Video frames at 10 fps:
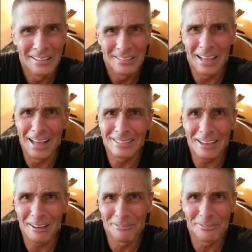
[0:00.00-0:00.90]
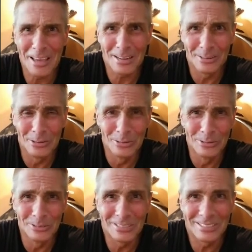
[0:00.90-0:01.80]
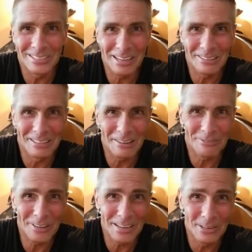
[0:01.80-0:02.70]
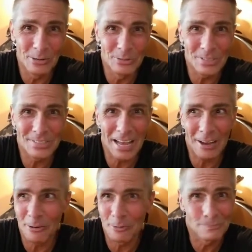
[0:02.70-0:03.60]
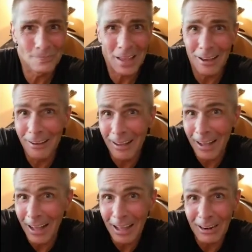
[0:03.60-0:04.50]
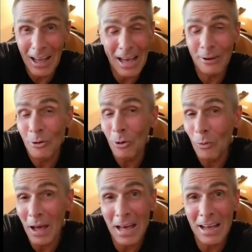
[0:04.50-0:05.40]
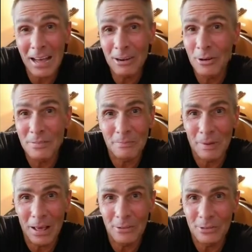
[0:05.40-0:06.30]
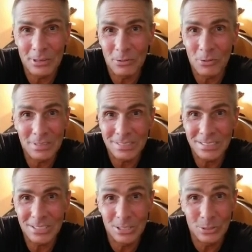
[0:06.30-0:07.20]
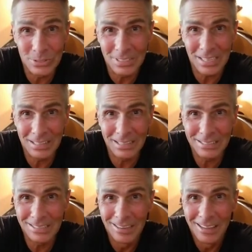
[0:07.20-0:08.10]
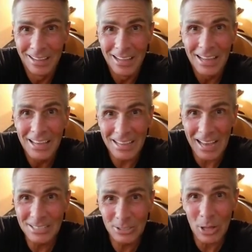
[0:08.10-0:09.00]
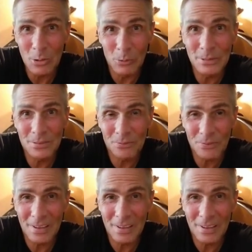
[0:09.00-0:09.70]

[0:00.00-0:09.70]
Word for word: That that fake news that that fake news is now. I I don't know. I I don't even bother looking what his excuse is on this. He, I saw the words.